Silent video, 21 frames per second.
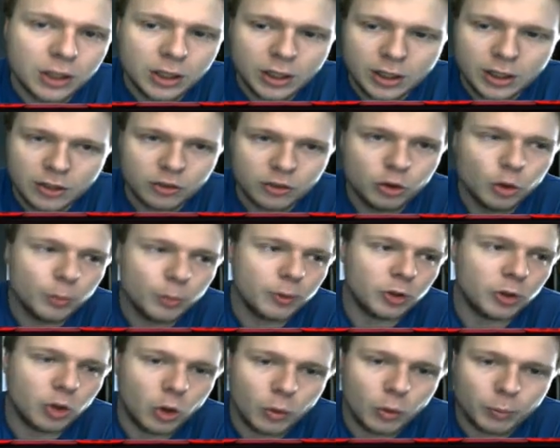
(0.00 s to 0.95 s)

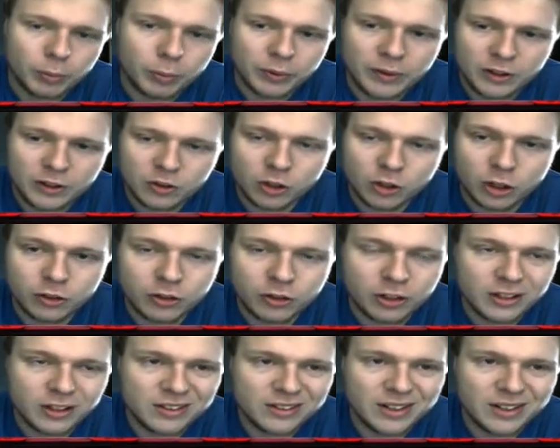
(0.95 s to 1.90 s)
super dope. This card's
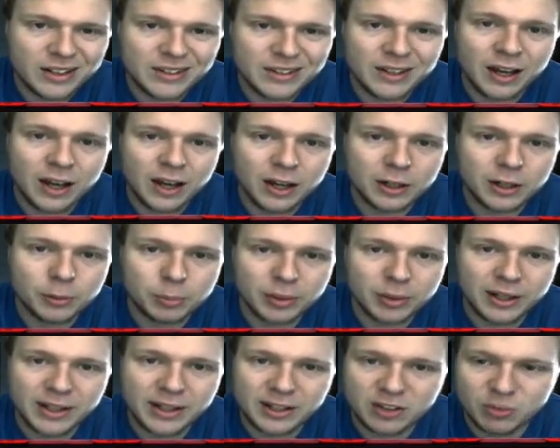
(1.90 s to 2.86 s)
going to see a ton of
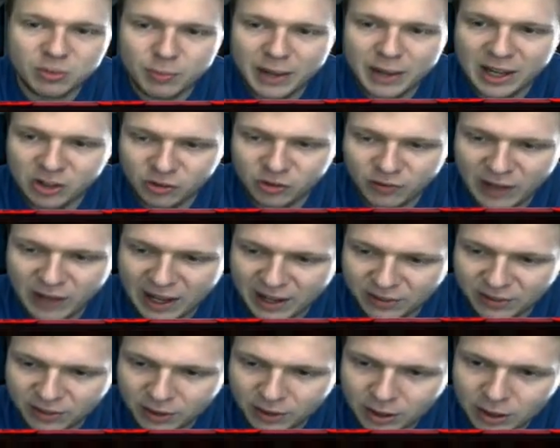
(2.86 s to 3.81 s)
play in Smash
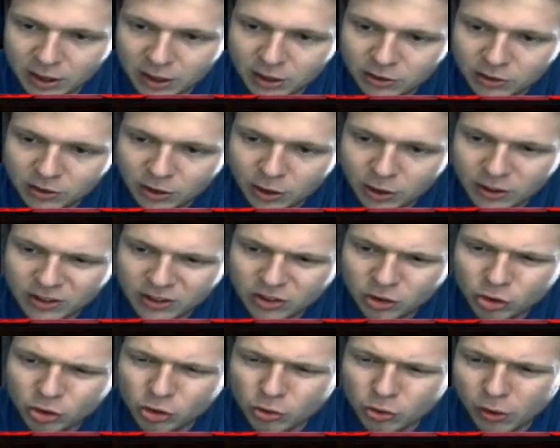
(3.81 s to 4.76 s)
Vath. So this
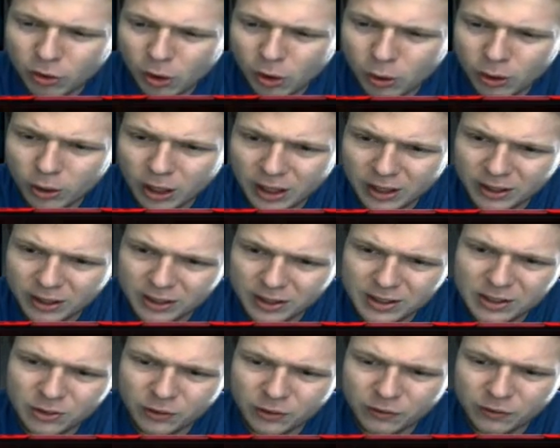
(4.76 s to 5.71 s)
is Drogon.
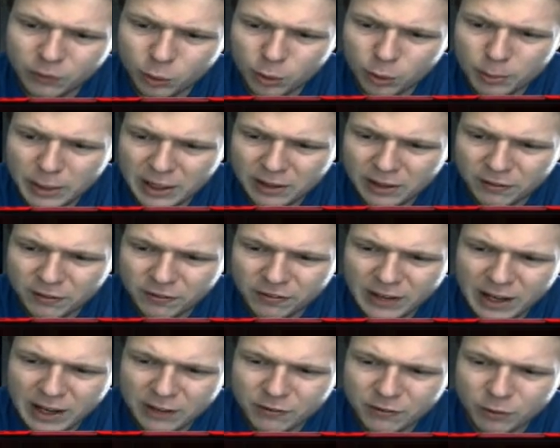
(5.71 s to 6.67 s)
He's a 4-mana
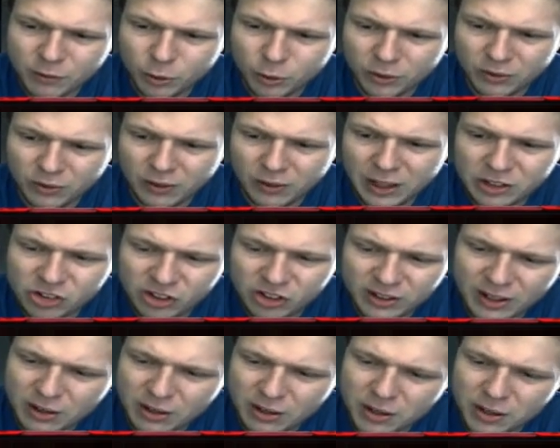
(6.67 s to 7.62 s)
5/4
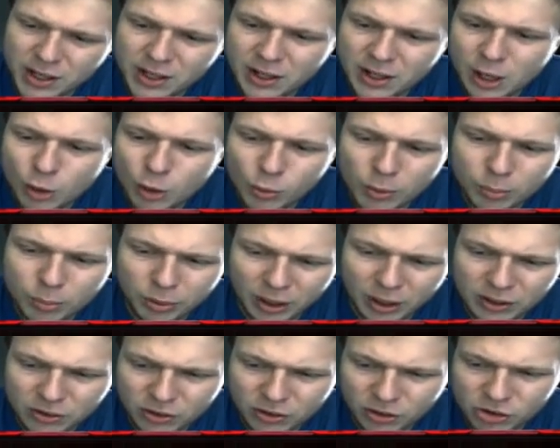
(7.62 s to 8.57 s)
legendary with
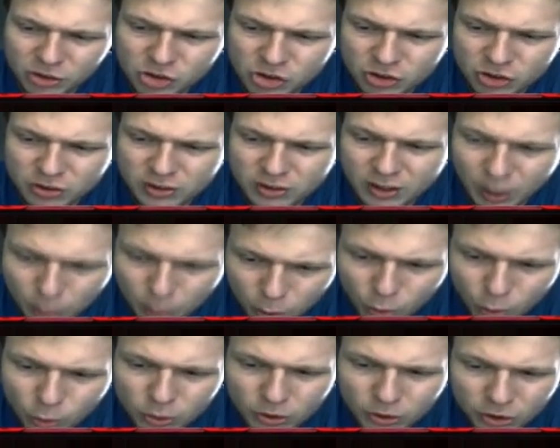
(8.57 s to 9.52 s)
Blood Surge. You
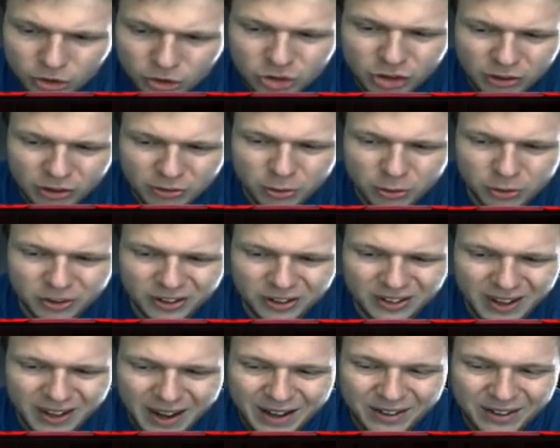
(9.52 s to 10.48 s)
double your general's
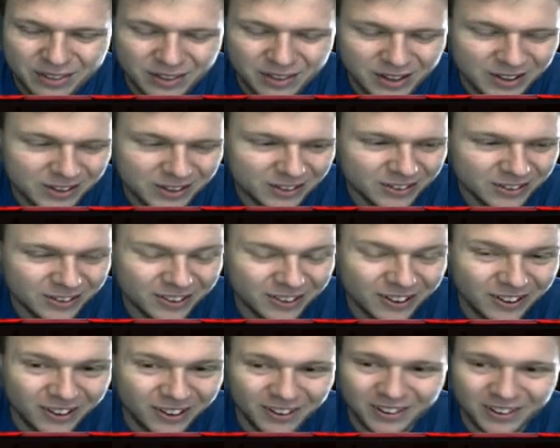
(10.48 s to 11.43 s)
attack this
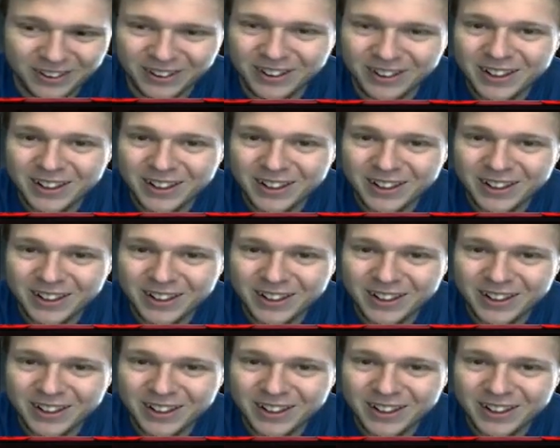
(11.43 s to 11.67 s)
turn.